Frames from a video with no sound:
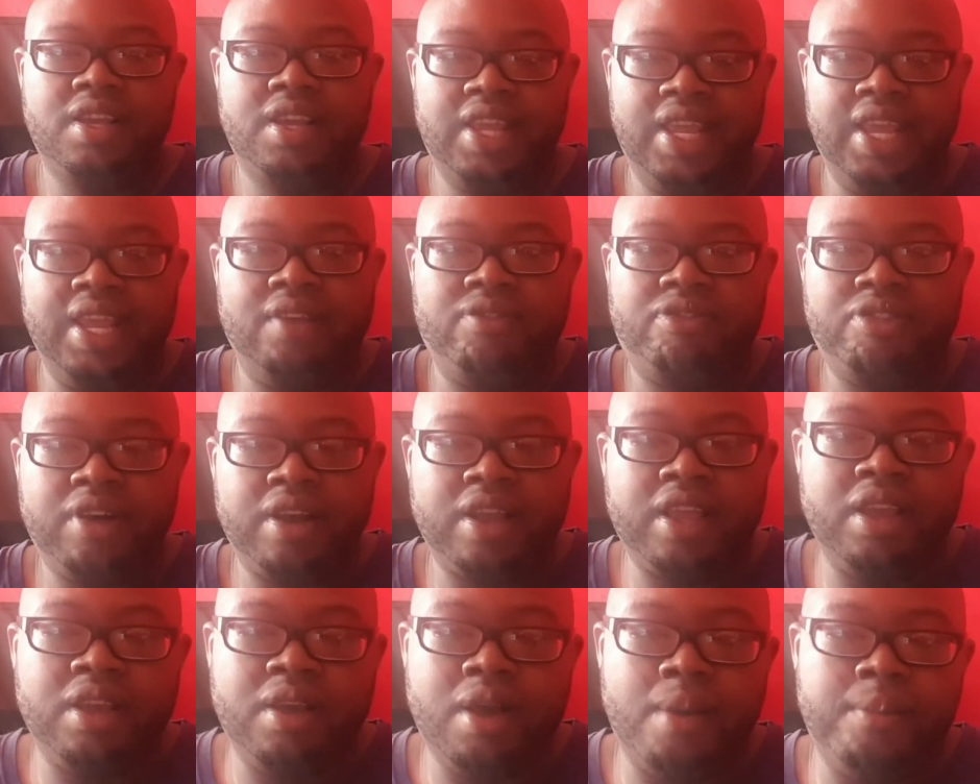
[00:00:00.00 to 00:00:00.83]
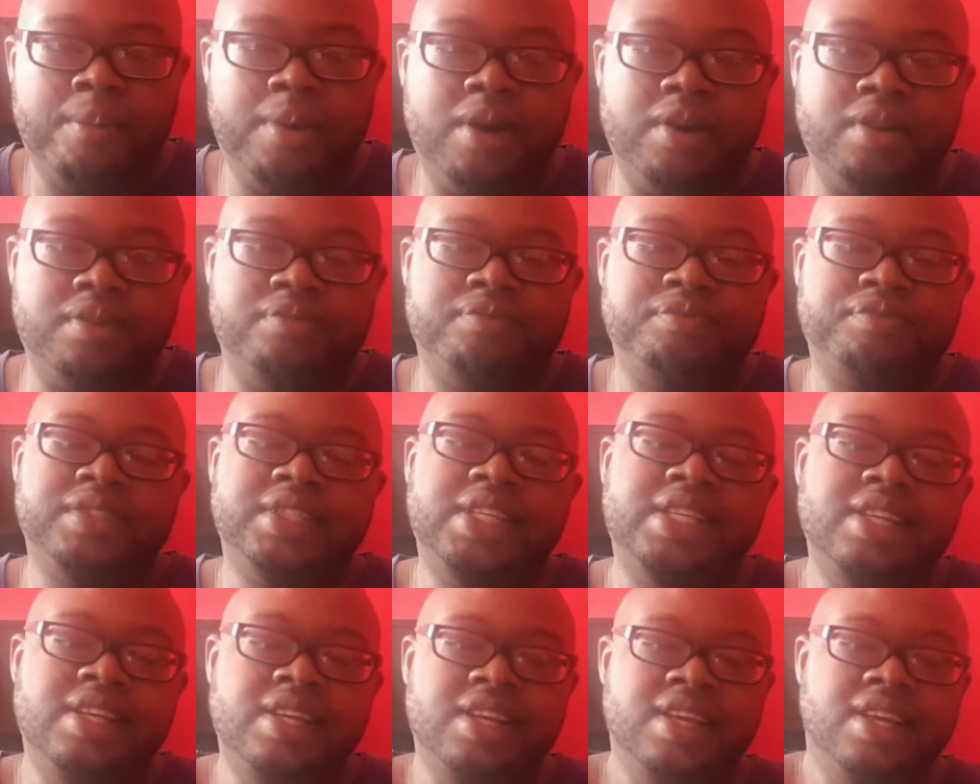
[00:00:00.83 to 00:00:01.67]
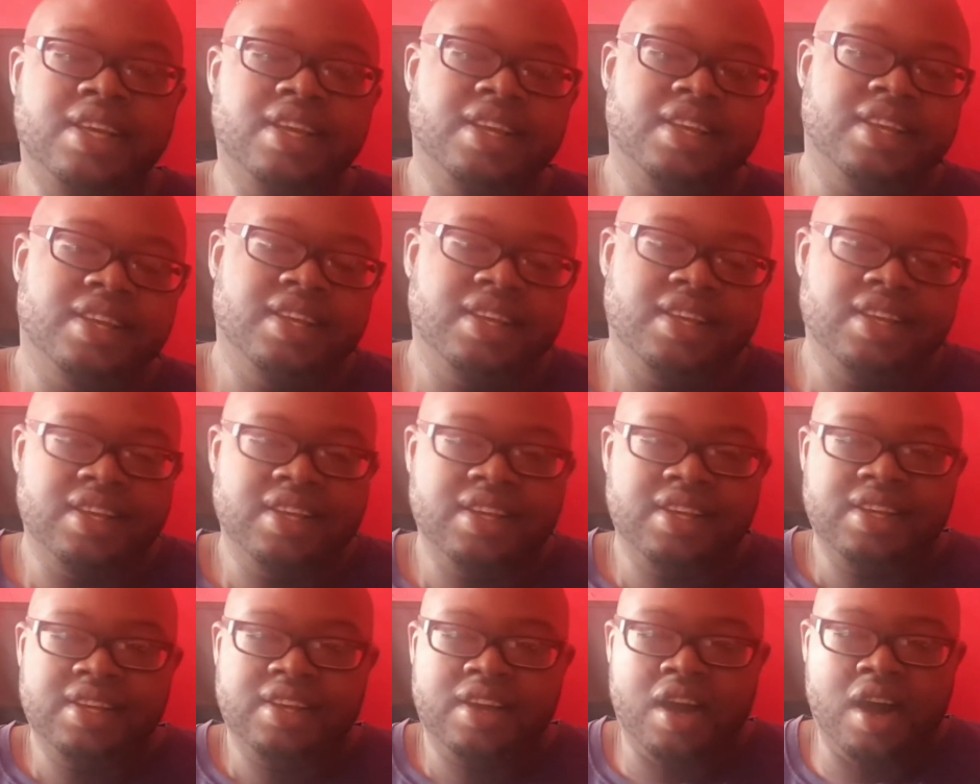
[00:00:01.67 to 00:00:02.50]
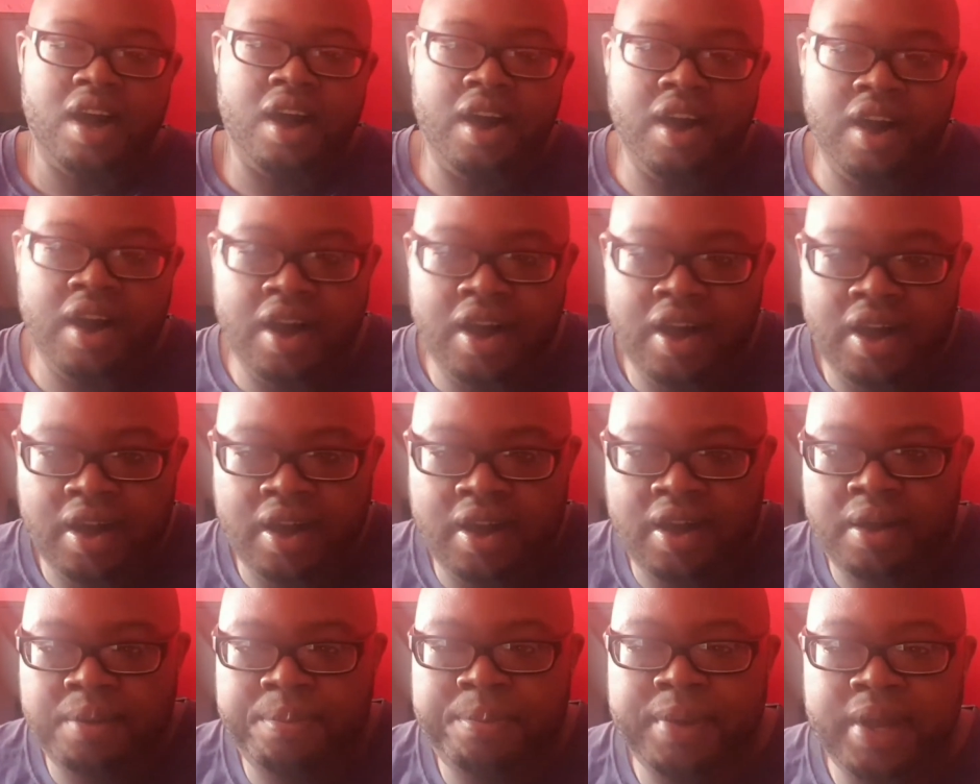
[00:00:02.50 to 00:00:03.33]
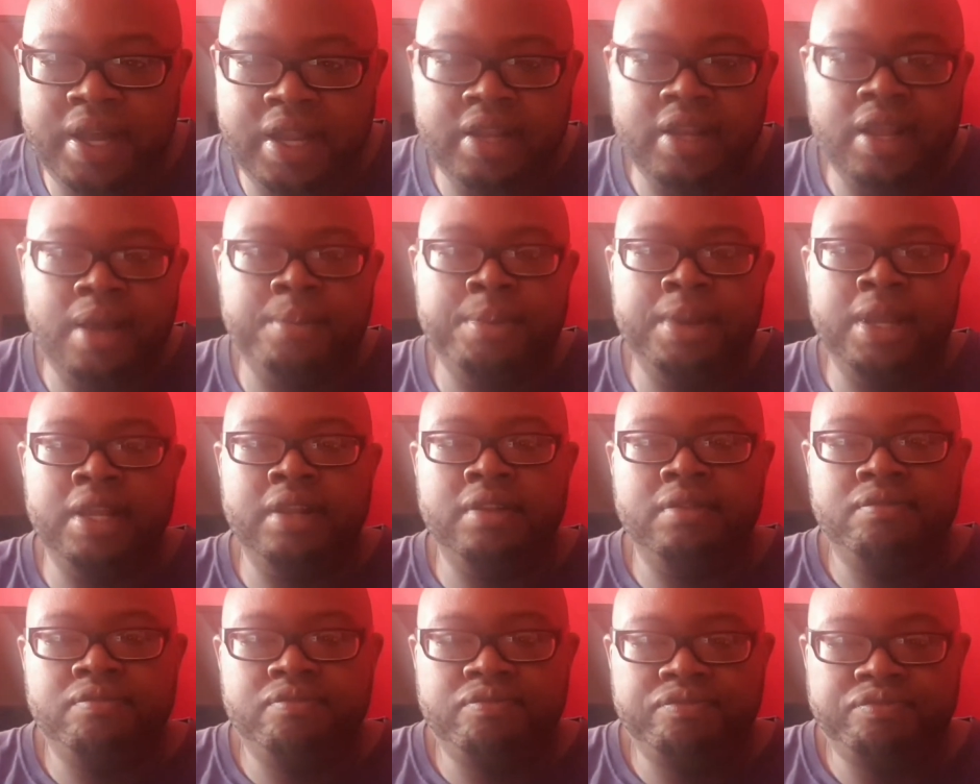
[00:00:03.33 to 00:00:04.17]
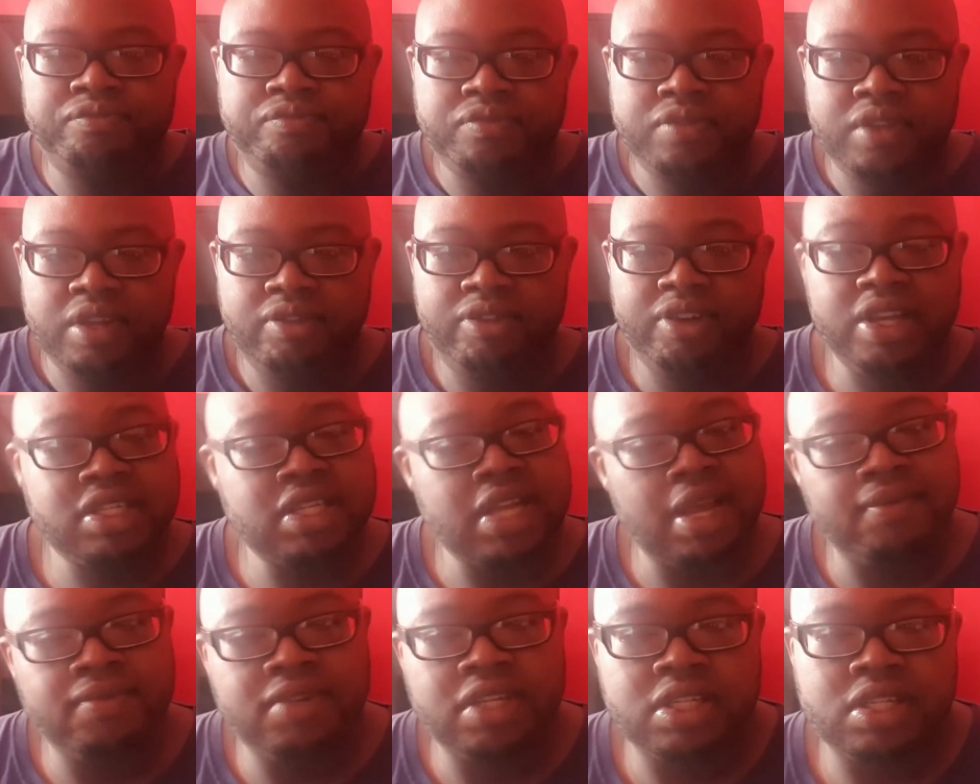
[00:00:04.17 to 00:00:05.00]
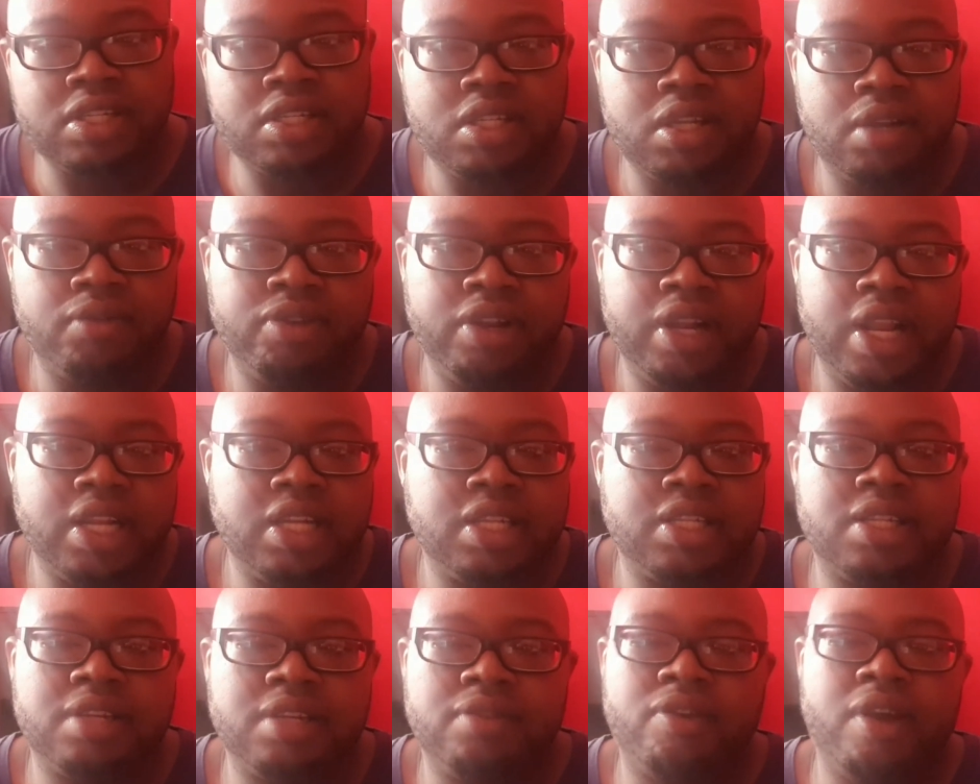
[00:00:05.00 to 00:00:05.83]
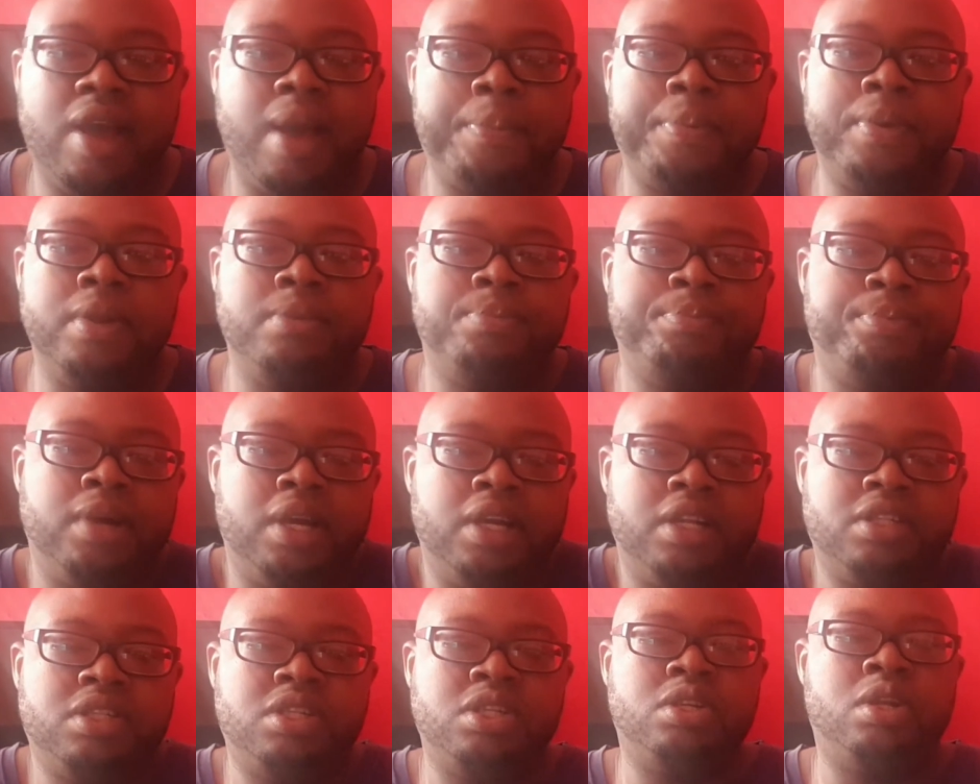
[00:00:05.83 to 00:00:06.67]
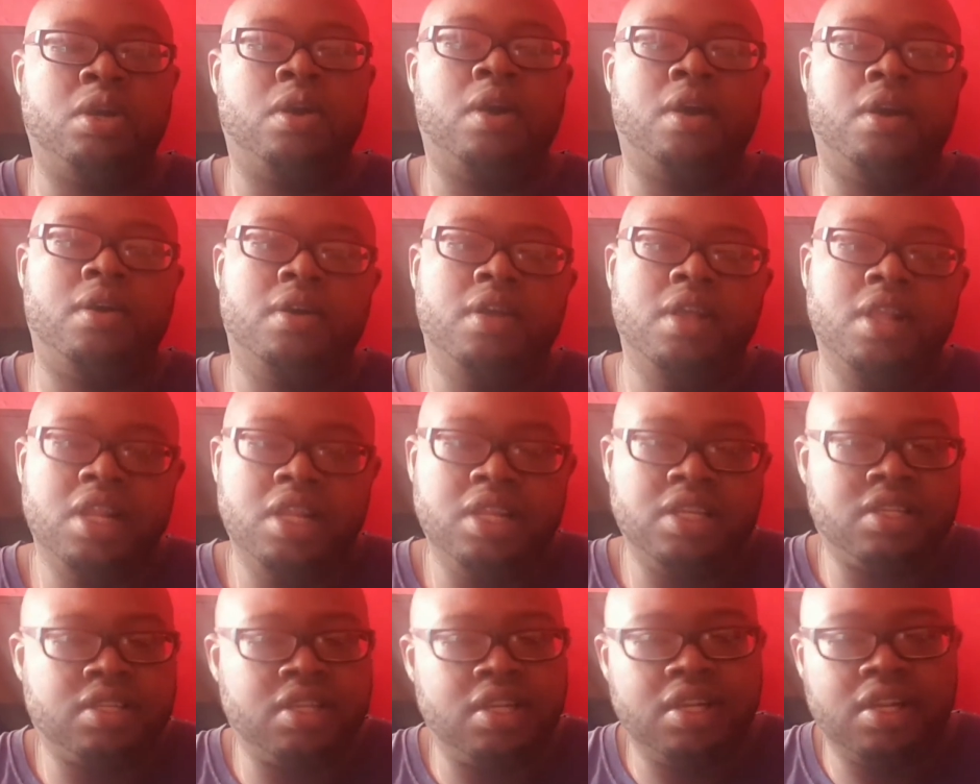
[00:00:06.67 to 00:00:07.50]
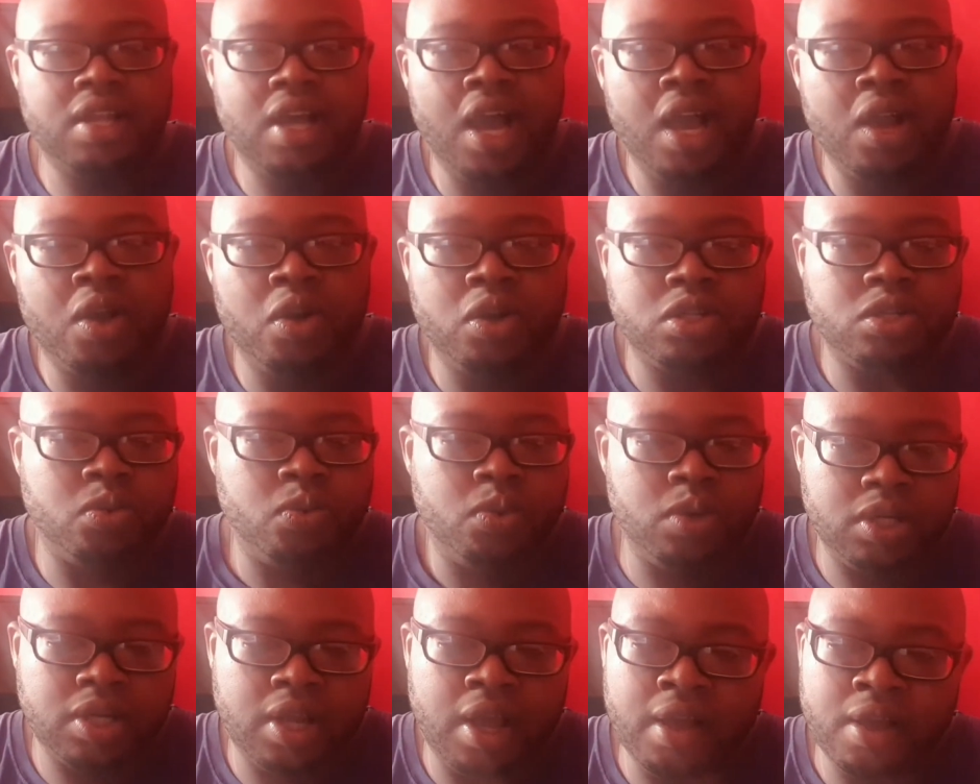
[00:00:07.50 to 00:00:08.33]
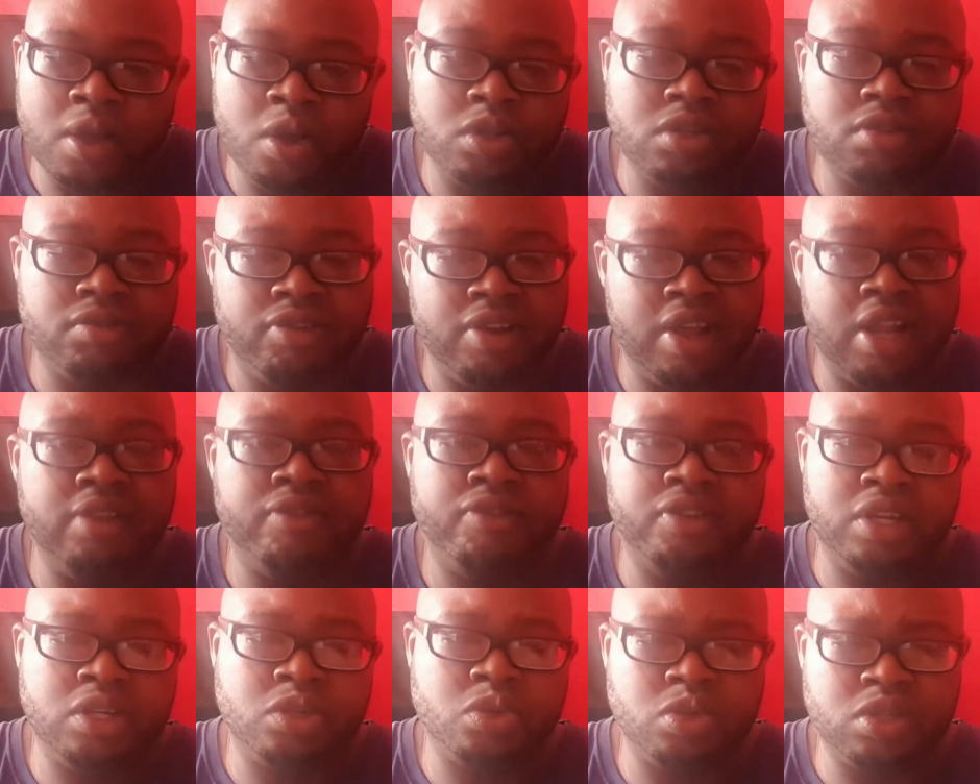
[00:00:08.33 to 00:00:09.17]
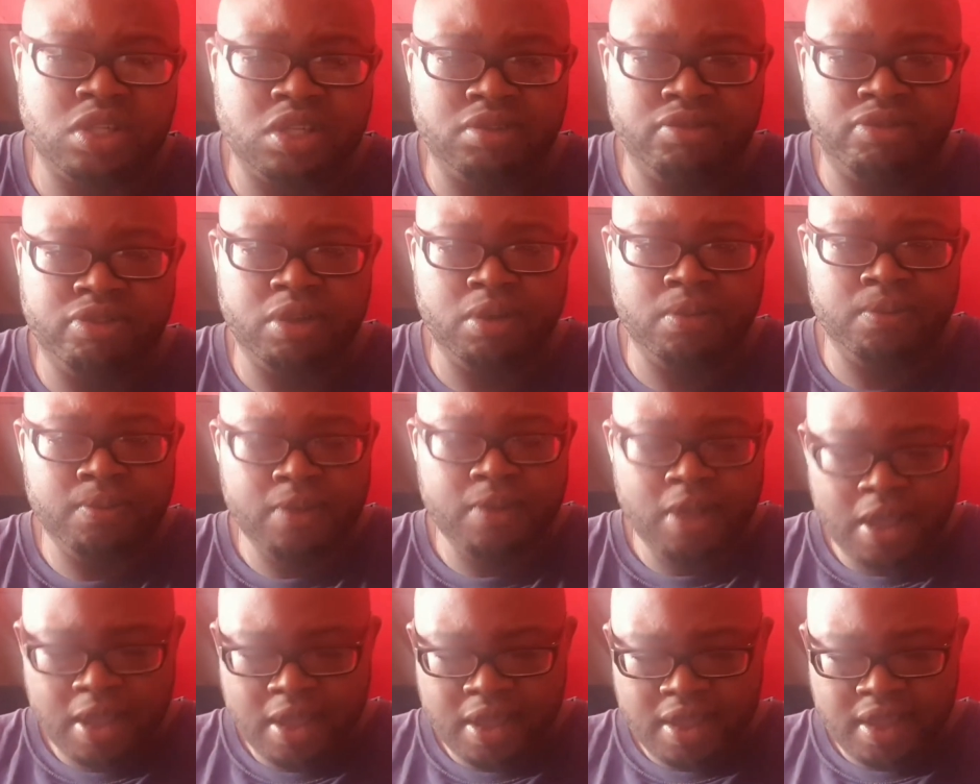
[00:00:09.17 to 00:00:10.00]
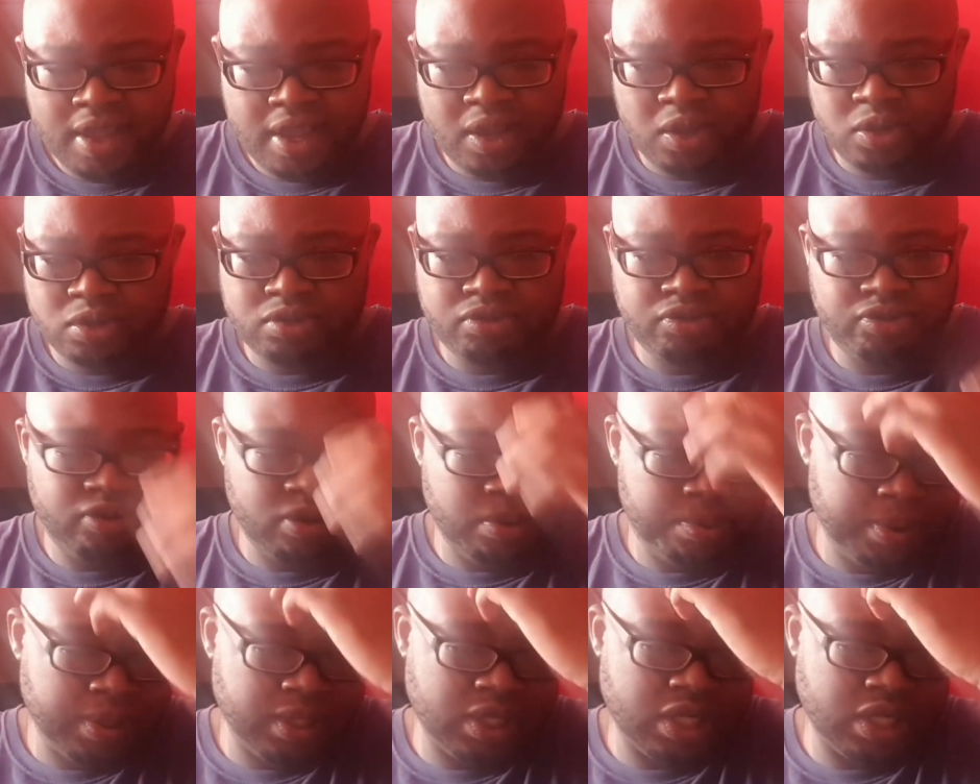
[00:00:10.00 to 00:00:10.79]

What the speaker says: it fucking come on. Ah, man. I mean, first time something like this ever happened, but do you know what? Listen, I got to finally finish watching the film. It was flipping